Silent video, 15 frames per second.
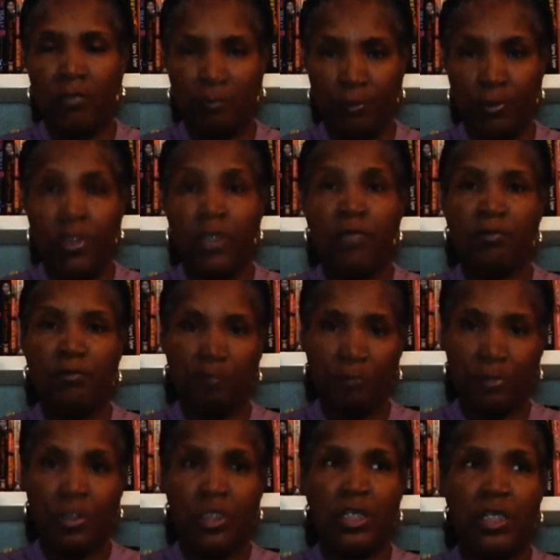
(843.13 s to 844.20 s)
really,
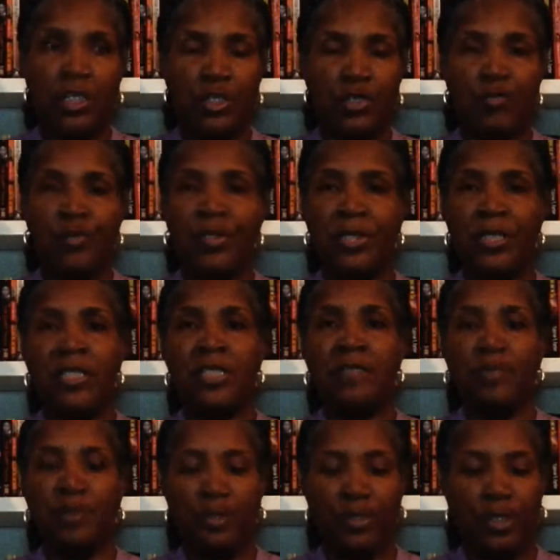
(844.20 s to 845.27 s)
really enjoyed this
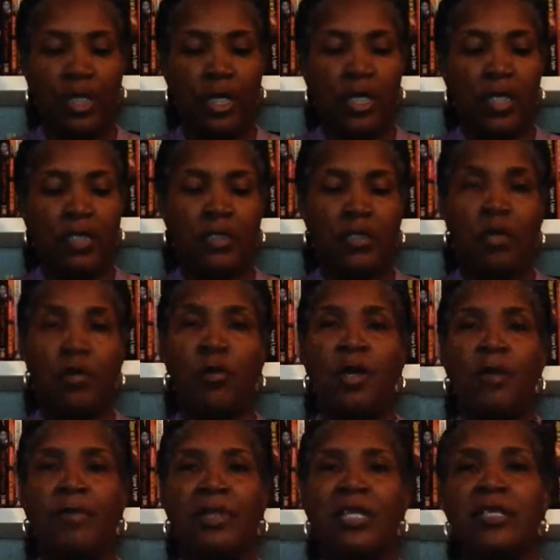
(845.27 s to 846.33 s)
book. So
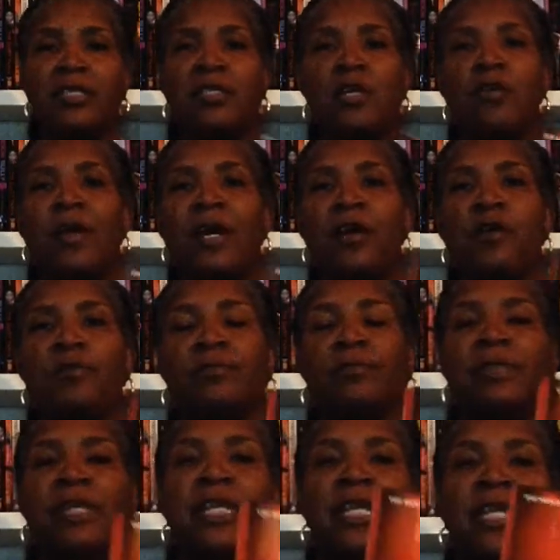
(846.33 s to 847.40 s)
please go out
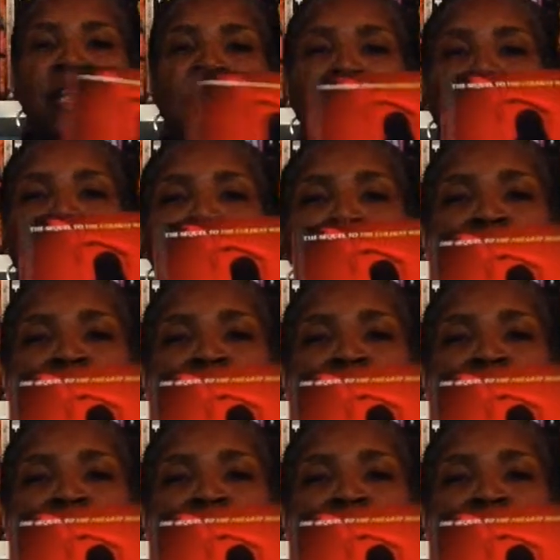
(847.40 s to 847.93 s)
and get it